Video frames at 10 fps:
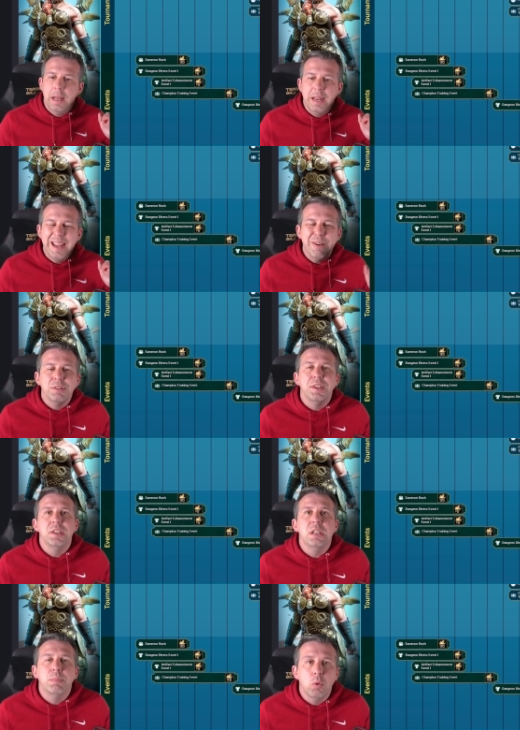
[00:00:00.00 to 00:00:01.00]
an
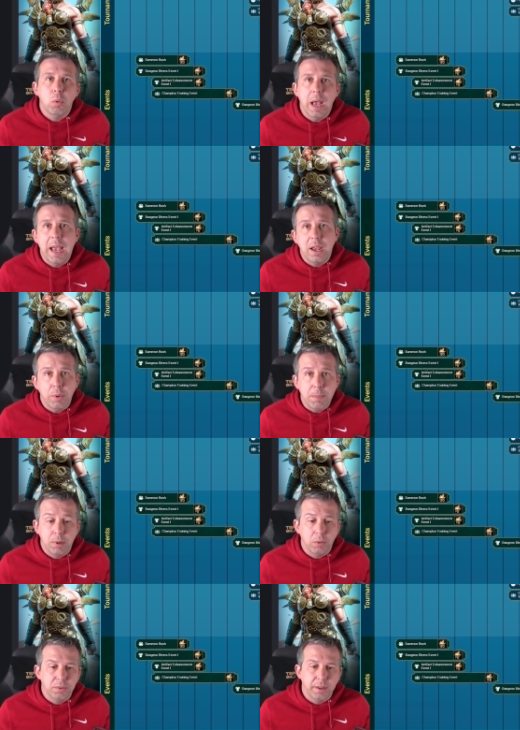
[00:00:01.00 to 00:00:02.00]
irresistible AoE
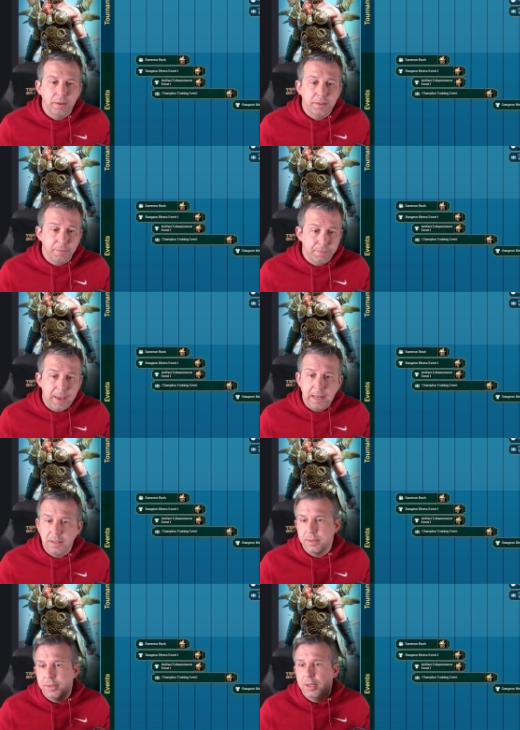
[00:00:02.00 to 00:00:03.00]
block de
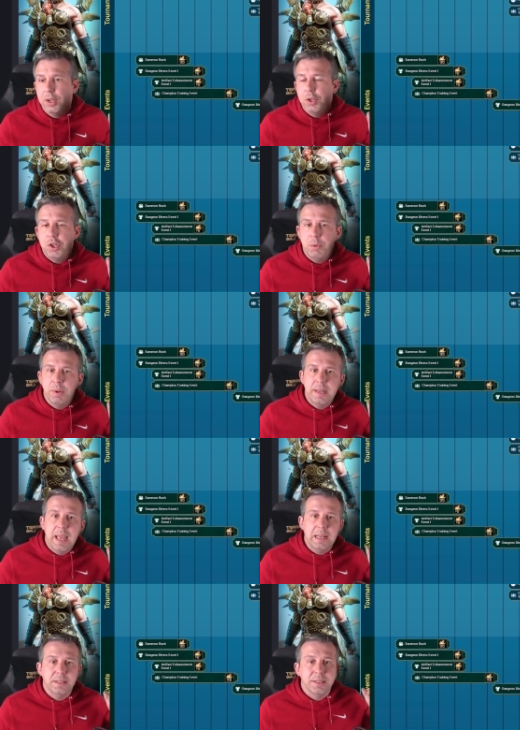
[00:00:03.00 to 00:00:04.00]
defense. She would
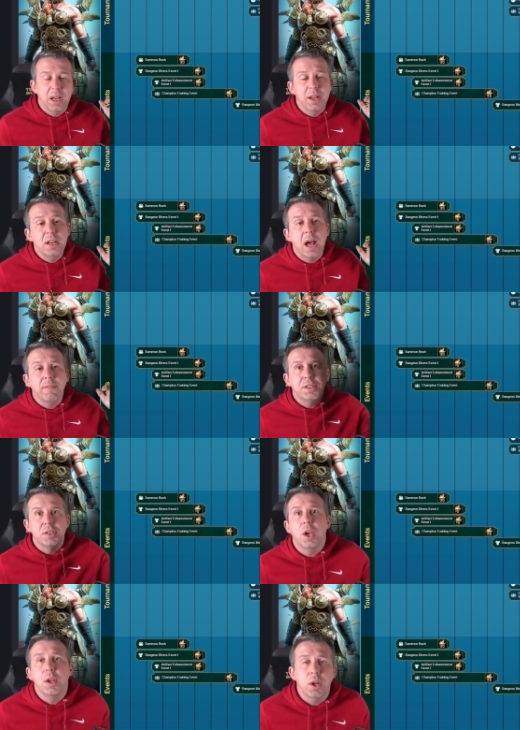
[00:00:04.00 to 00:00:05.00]
get another
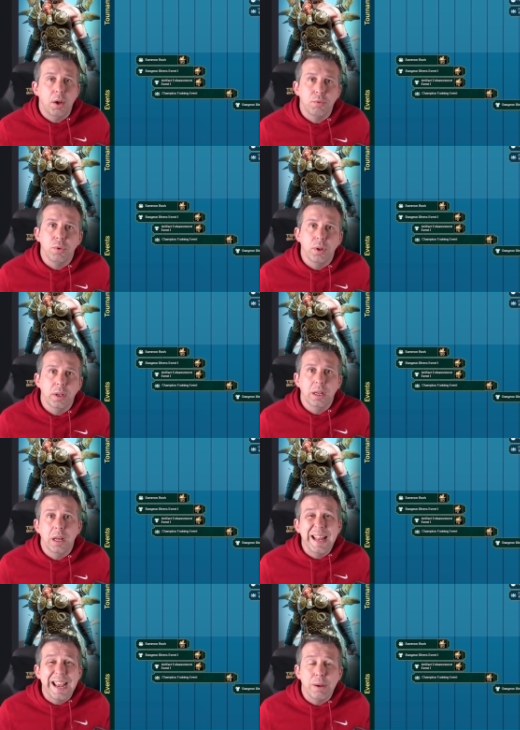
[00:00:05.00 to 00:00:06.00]
turn after a,
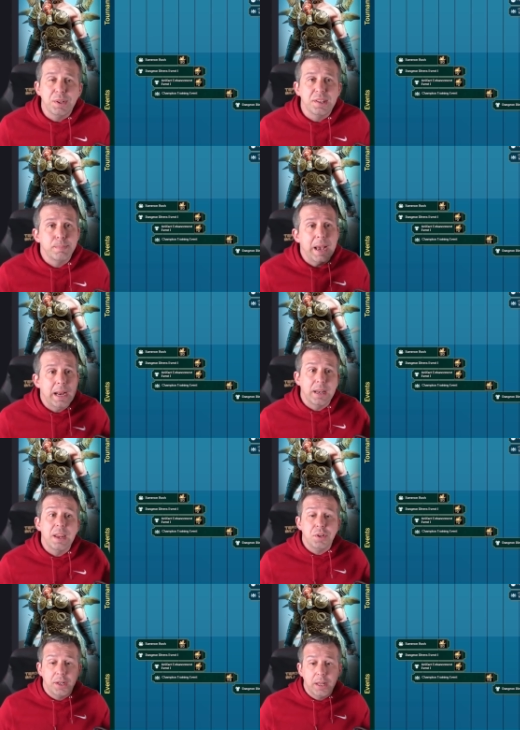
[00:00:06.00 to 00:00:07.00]
an AoE smack
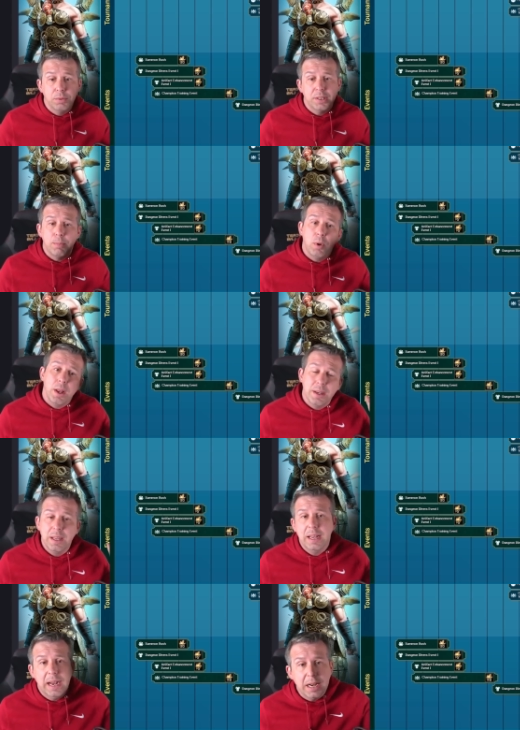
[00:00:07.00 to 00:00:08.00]
if she kills someone,
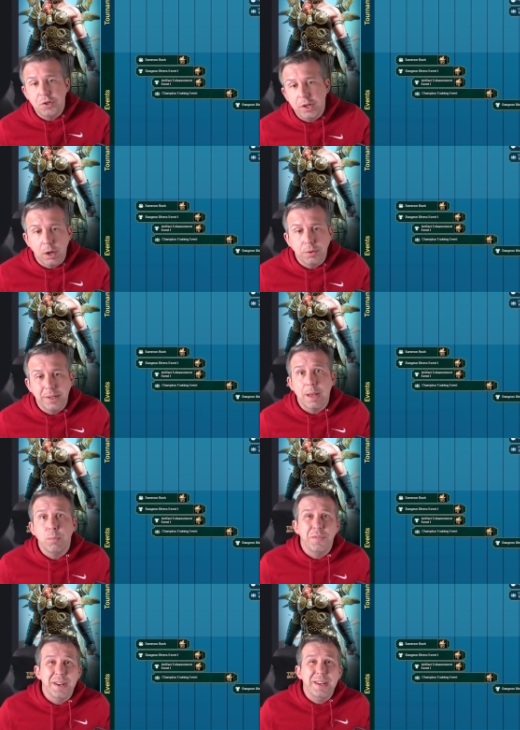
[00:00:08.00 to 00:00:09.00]
and then she goes
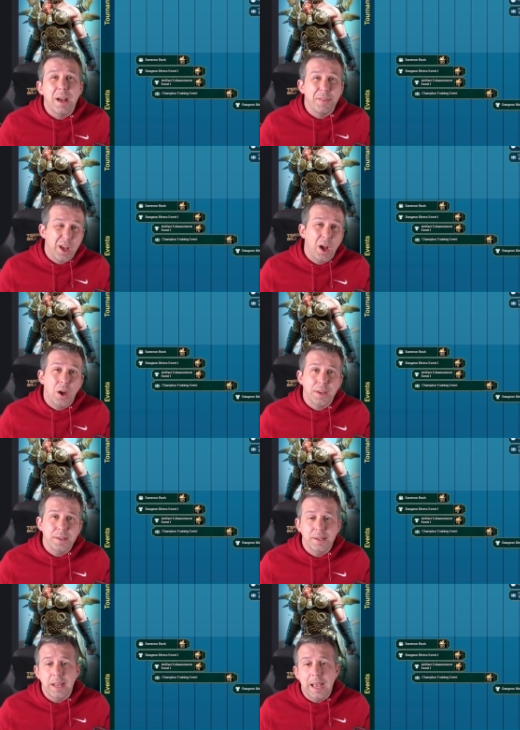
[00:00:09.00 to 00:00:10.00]
again with another hard
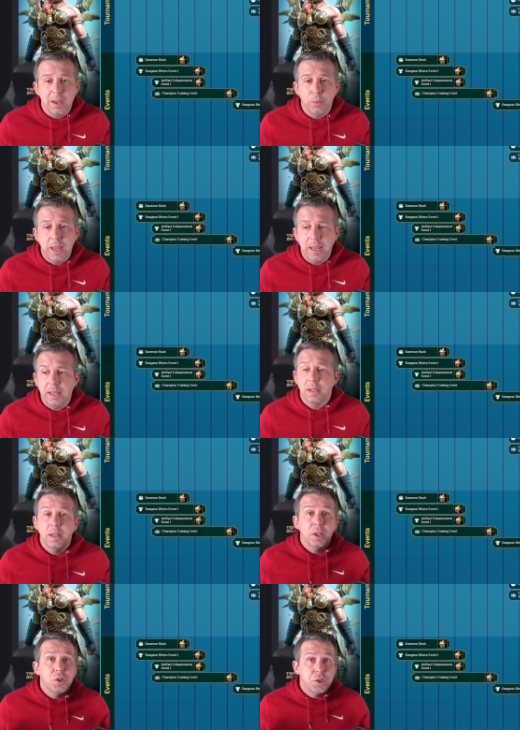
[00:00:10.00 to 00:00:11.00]
hitting AoE.
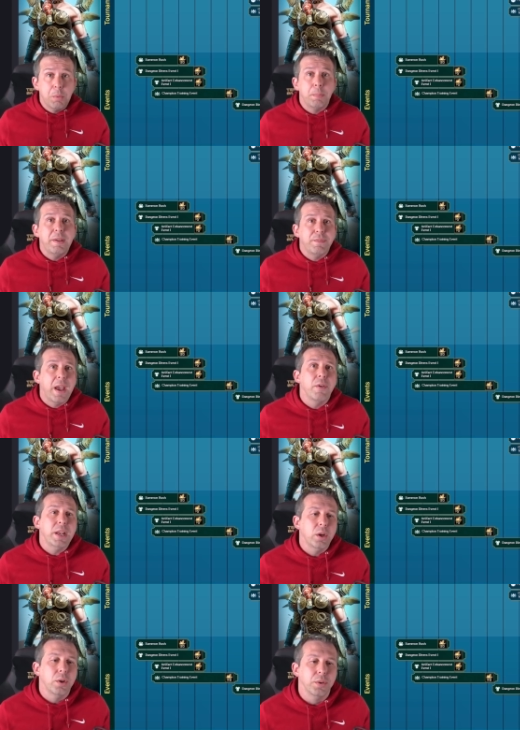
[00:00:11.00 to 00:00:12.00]
She would be
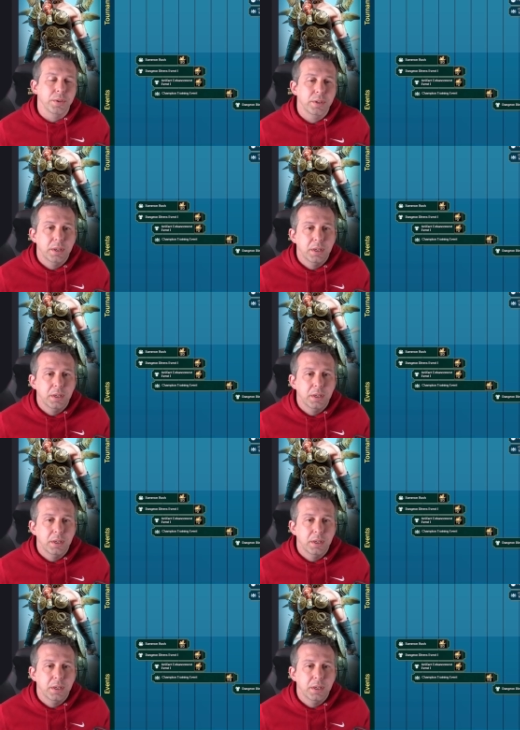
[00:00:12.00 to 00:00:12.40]
very good.